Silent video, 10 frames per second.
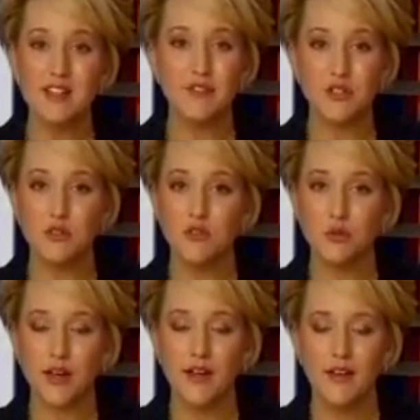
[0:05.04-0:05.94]

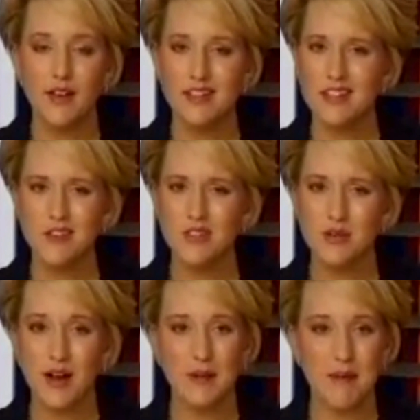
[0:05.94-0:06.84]
surgery isn't usually
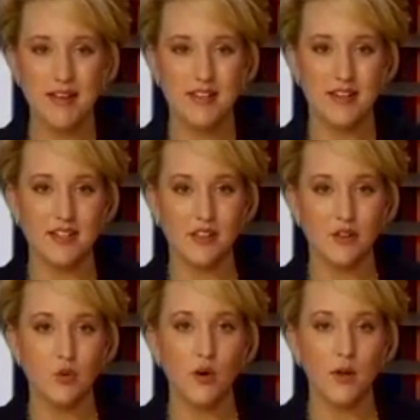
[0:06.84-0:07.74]
recommended until they're
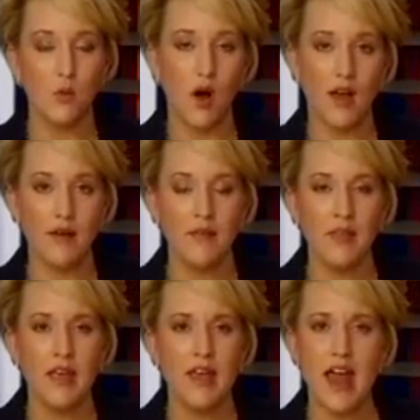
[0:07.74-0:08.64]
21.
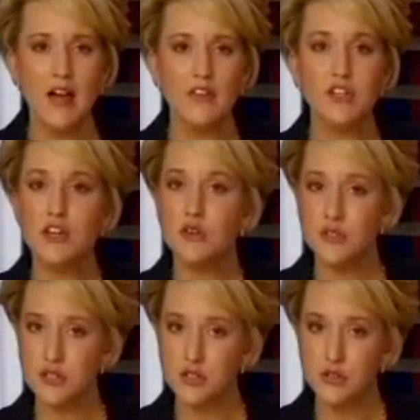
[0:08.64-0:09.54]
Now there's a new
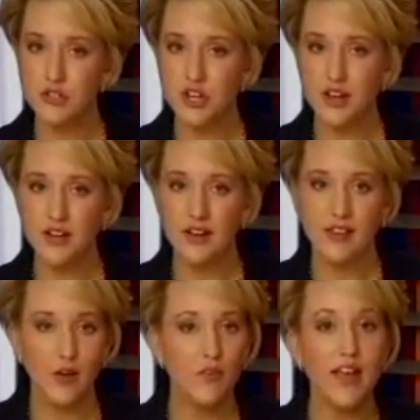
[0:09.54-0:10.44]
solution, and
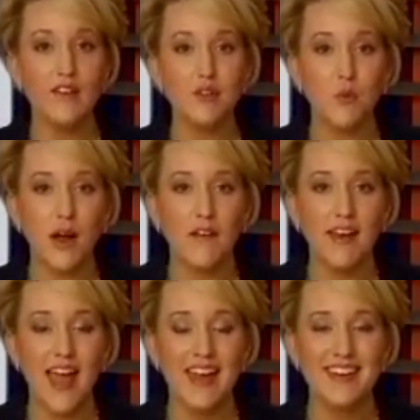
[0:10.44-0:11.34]
they only have to wear it
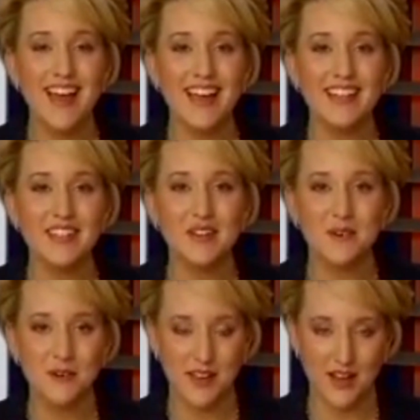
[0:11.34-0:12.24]
at night.
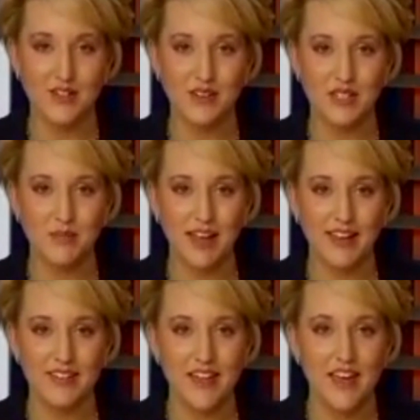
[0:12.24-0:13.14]
Courtney Hunter
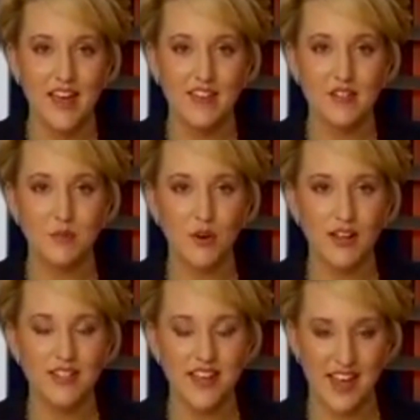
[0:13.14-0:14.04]
explains in this
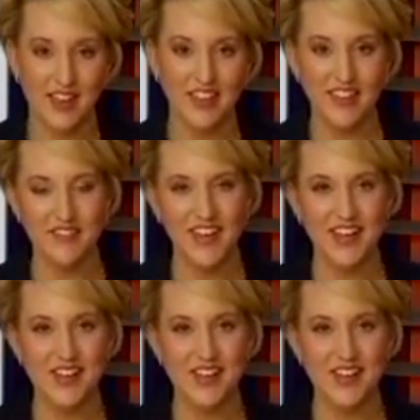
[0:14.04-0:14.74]
morning's Healthy Living.